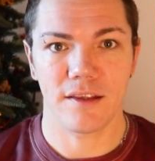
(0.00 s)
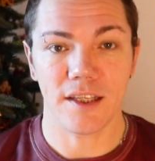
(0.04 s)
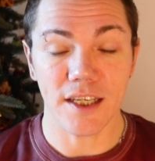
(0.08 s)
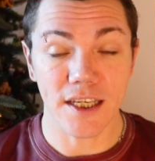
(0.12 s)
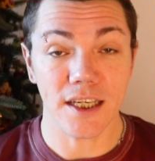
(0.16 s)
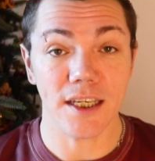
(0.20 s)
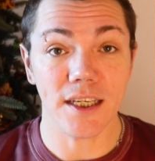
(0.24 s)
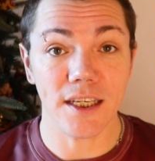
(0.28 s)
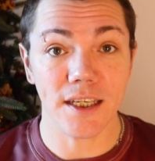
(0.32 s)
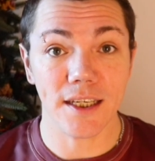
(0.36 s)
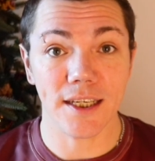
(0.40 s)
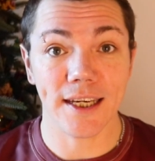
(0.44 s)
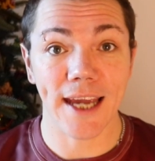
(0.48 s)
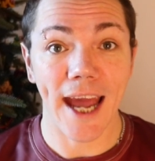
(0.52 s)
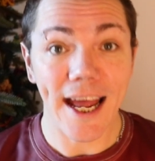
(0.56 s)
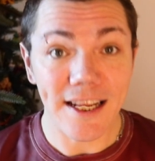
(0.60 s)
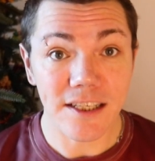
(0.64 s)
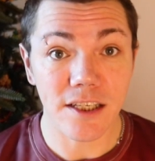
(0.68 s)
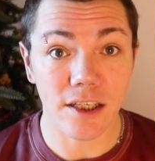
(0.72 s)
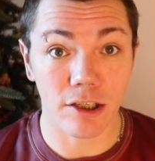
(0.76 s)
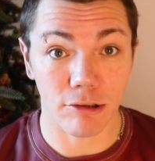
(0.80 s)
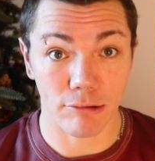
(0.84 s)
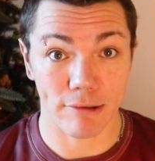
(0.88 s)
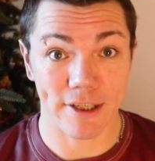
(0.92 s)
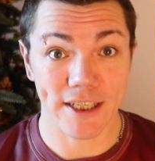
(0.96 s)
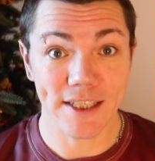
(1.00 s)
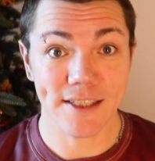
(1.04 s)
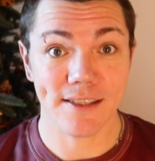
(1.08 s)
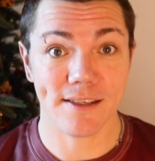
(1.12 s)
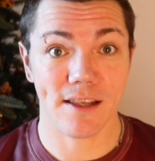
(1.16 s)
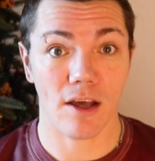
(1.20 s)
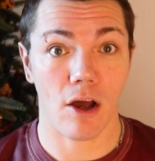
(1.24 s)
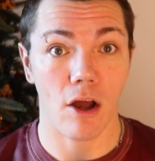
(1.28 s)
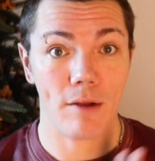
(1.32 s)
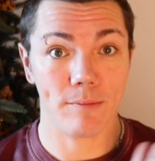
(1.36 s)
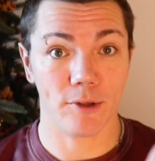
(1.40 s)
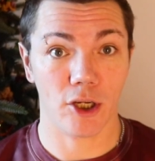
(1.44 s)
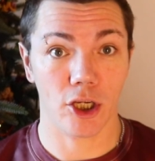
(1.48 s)
The categories
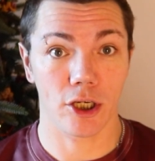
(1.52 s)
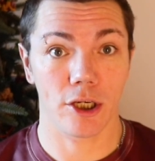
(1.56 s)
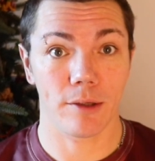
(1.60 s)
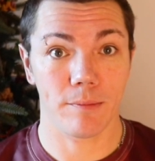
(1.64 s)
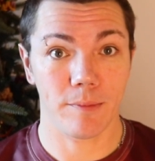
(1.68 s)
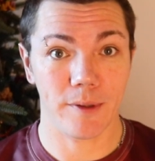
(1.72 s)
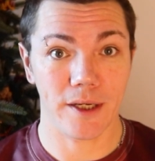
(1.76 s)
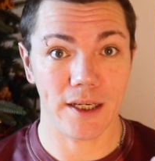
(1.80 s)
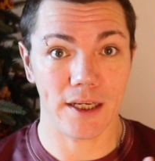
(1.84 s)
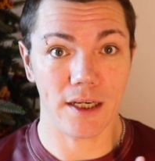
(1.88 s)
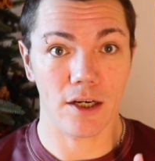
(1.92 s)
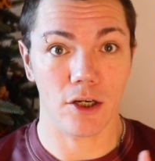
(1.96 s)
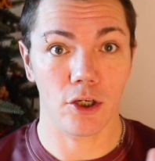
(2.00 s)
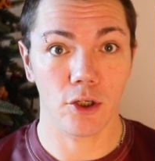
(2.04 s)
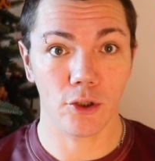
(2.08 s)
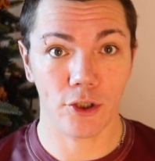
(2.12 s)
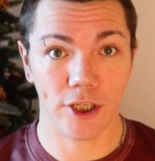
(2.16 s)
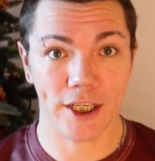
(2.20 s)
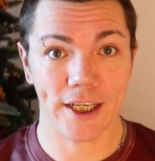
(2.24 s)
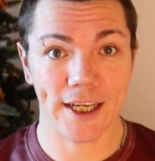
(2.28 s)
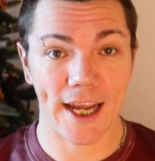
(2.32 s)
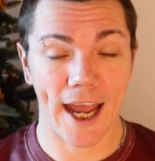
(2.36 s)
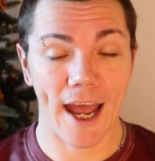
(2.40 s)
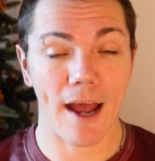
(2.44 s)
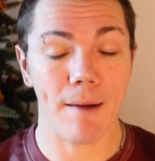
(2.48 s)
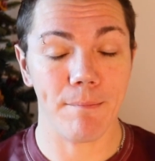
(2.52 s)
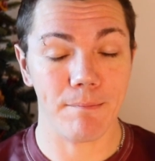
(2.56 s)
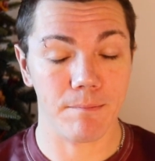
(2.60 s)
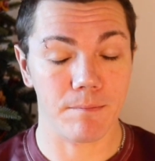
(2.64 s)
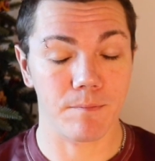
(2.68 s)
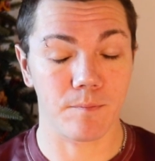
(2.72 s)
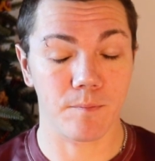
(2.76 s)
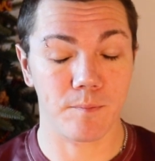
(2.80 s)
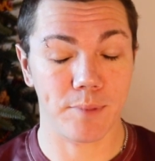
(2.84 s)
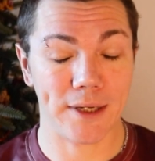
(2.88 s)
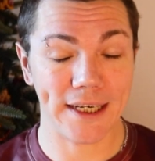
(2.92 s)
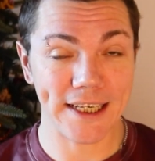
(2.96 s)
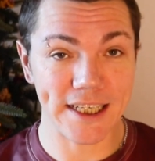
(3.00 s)
that I'm going to be looking at,
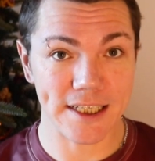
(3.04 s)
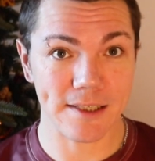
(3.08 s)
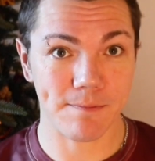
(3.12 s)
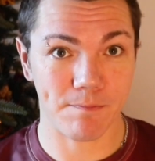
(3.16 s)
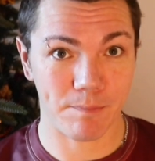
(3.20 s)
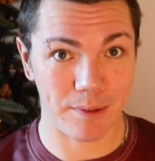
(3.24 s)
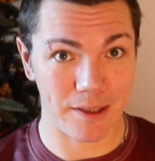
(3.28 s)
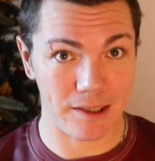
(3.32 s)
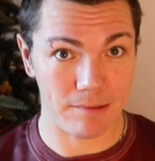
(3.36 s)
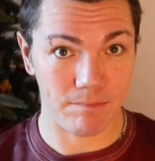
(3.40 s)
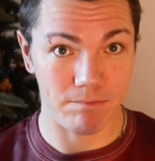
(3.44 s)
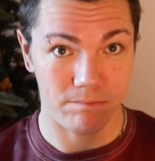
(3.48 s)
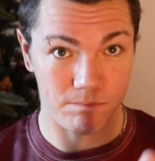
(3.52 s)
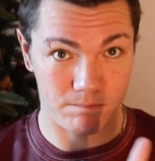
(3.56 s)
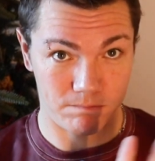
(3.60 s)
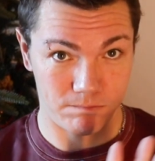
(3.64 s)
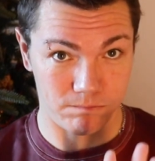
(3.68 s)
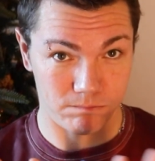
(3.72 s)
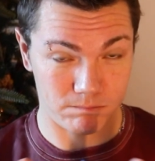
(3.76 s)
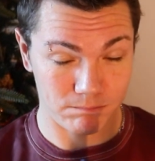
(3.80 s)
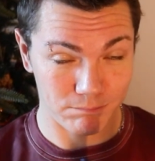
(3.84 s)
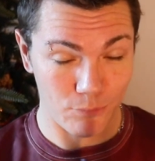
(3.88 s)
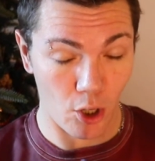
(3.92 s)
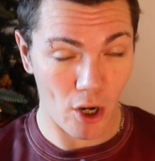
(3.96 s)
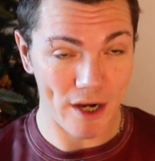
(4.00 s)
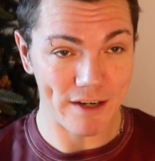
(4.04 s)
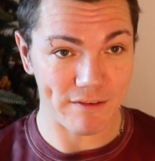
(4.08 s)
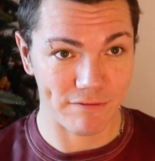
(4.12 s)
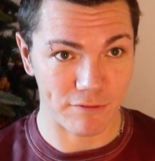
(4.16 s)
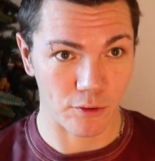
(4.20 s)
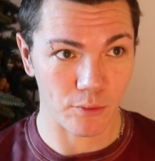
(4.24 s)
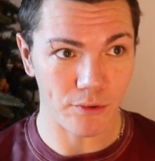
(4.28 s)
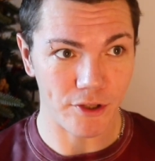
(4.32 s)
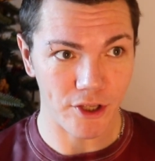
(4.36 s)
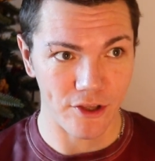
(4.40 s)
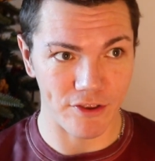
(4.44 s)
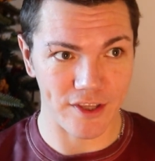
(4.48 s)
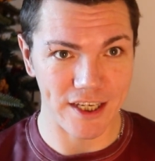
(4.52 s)
and please be
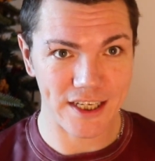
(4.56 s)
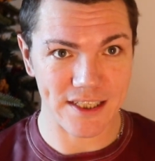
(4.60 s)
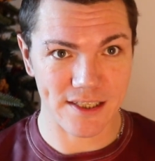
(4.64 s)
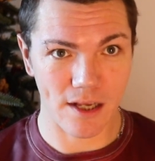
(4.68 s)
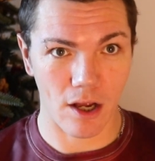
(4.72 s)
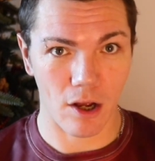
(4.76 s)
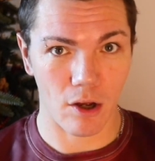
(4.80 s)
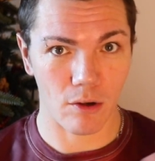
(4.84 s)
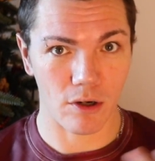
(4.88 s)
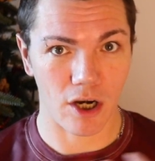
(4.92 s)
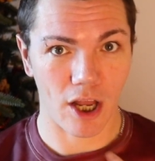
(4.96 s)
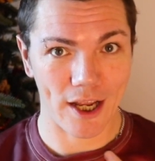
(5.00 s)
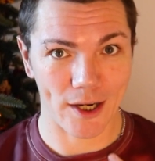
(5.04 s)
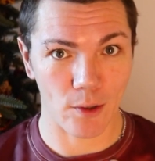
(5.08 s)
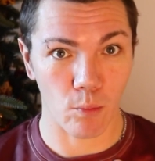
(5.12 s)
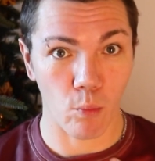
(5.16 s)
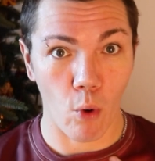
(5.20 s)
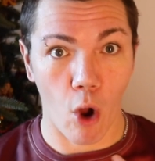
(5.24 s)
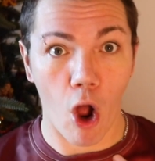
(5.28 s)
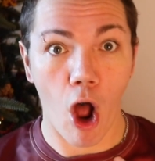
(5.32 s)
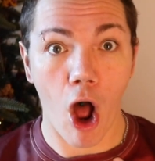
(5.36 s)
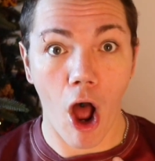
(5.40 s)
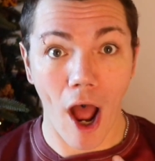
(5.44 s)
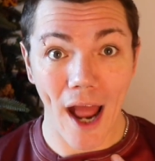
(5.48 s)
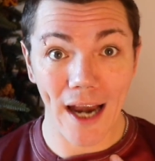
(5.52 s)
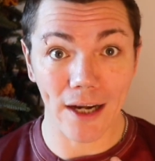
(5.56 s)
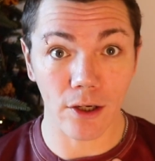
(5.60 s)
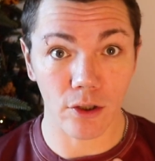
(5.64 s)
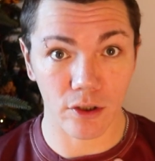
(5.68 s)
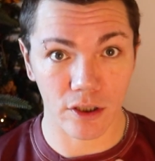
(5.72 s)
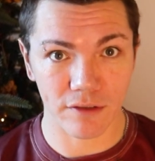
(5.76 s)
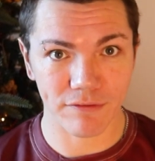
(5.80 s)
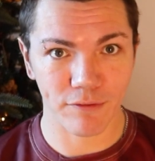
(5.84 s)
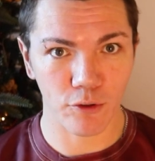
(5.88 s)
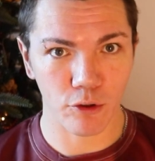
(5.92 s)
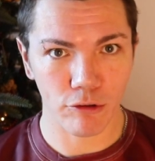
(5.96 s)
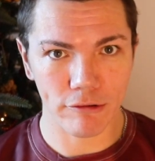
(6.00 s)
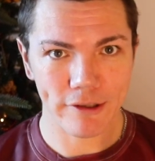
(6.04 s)
mindful that these are like what I
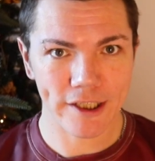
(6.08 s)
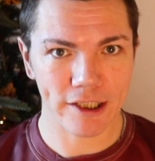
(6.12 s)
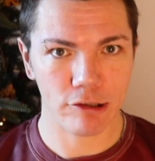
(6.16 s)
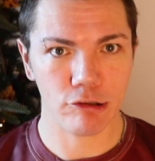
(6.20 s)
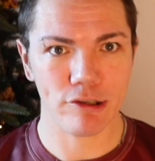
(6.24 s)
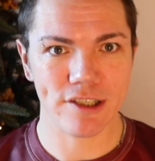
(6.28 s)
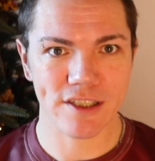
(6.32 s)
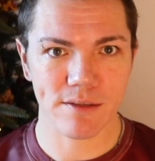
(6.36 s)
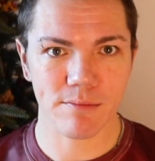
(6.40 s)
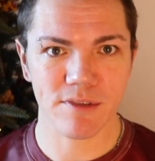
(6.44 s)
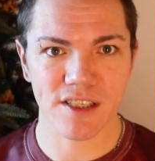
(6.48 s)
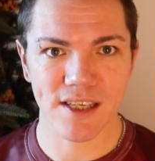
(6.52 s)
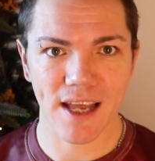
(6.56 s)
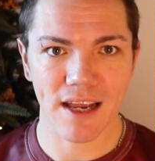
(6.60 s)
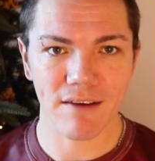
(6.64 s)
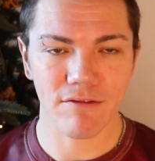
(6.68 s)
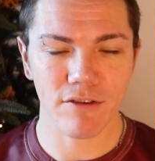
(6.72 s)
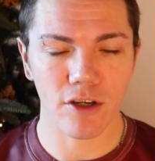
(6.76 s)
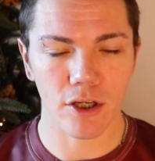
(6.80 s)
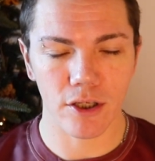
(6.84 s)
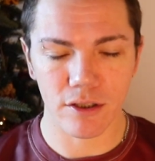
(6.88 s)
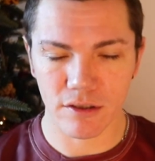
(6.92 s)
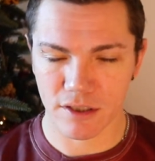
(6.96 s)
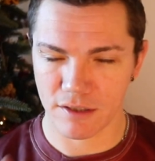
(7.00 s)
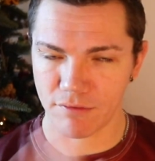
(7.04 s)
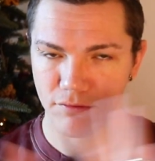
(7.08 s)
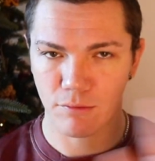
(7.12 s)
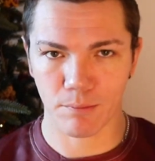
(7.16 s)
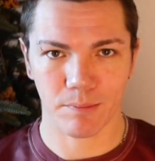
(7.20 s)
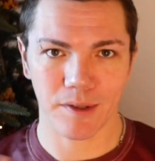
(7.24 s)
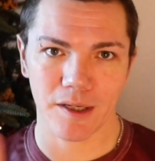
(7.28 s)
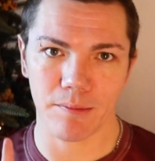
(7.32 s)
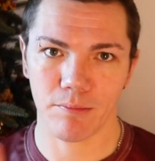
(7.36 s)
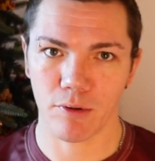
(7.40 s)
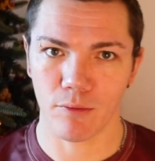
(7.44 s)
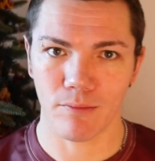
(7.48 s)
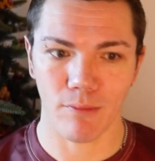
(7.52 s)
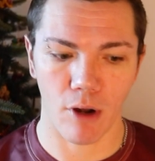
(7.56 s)
look for in a Christmas advert. Different
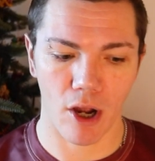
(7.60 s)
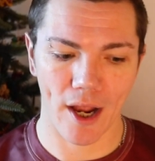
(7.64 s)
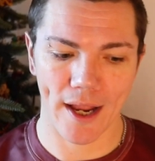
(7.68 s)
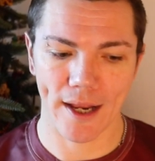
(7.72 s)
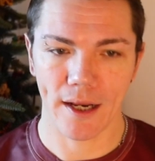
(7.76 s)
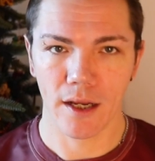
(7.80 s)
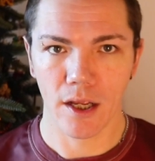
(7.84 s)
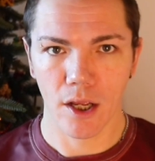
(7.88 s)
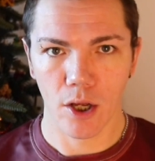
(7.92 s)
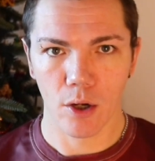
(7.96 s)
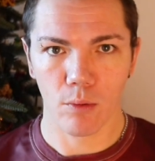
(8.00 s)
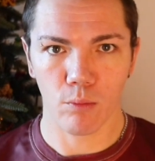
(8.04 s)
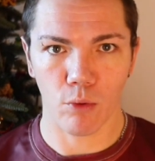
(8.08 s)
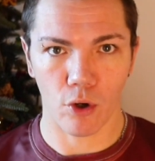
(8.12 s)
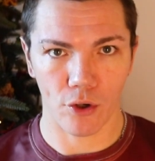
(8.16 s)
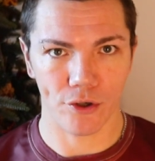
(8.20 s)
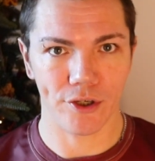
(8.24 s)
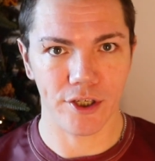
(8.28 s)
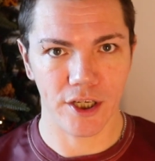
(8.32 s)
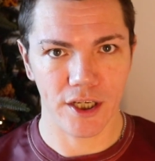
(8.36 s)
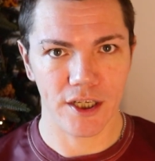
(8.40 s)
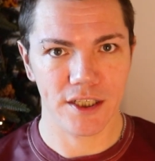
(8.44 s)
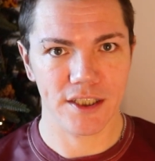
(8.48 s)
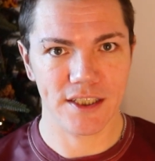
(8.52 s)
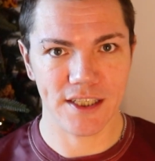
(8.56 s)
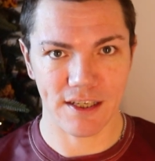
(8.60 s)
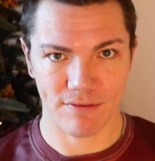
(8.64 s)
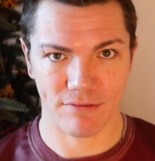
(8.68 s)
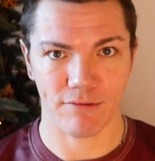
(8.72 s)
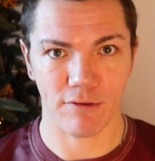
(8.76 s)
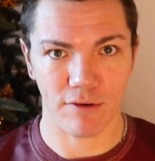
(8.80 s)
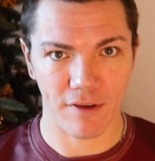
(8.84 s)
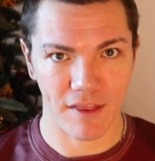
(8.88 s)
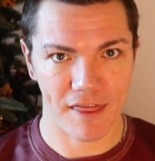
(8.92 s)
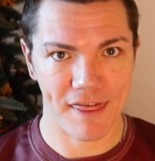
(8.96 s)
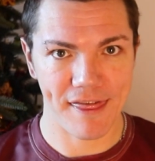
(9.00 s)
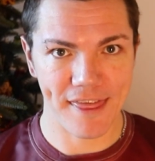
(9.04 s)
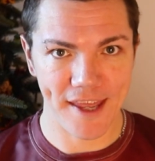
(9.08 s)
people might want
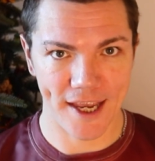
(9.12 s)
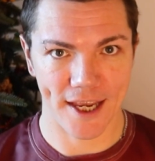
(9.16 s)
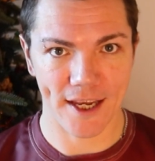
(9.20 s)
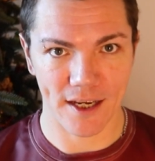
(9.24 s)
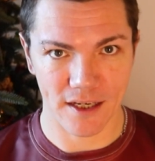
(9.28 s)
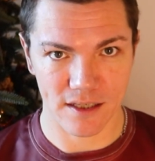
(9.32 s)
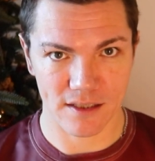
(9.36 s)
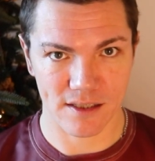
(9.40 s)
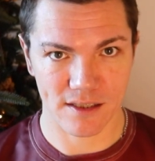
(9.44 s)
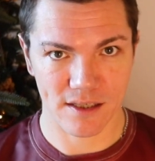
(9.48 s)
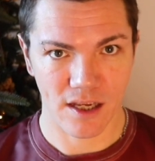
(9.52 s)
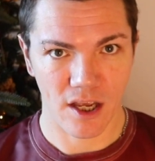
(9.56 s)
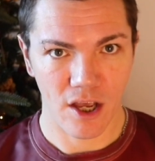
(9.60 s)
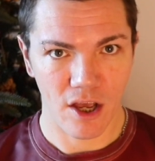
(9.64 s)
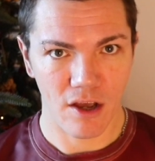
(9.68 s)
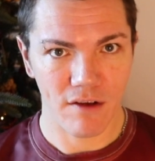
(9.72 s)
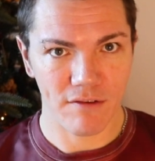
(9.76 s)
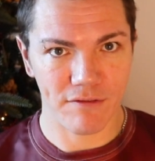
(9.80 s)
different things.